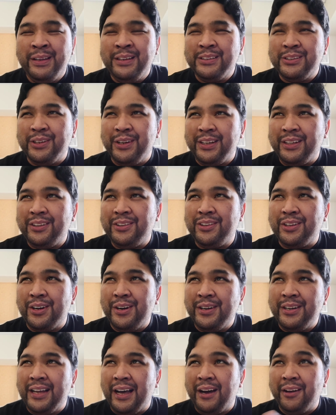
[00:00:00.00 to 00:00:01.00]
So it
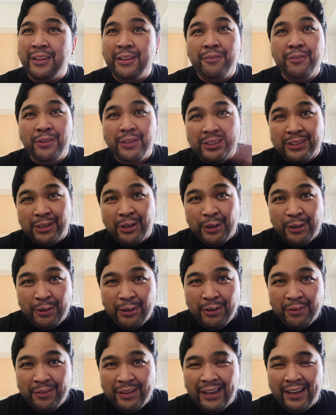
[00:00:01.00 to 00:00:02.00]
turned out if you discard
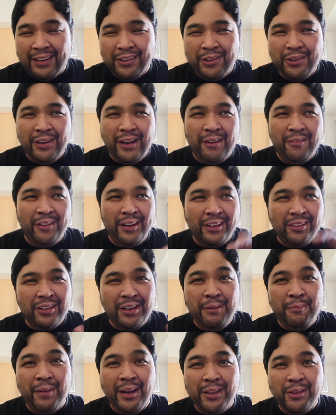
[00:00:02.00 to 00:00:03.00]
all of that, you have like
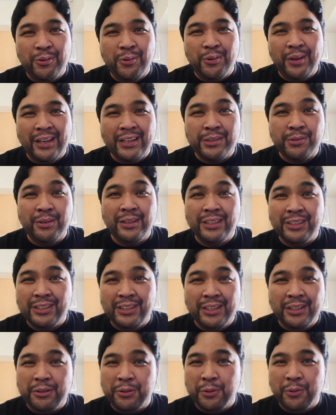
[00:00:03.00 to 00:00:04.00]
3 might tokens, 1
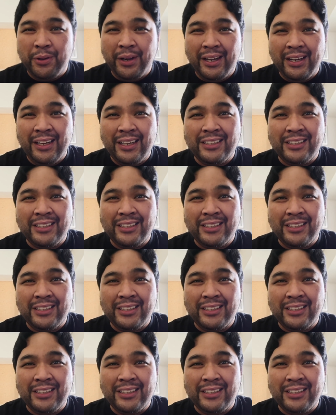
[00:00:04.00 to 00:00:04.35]
agility token.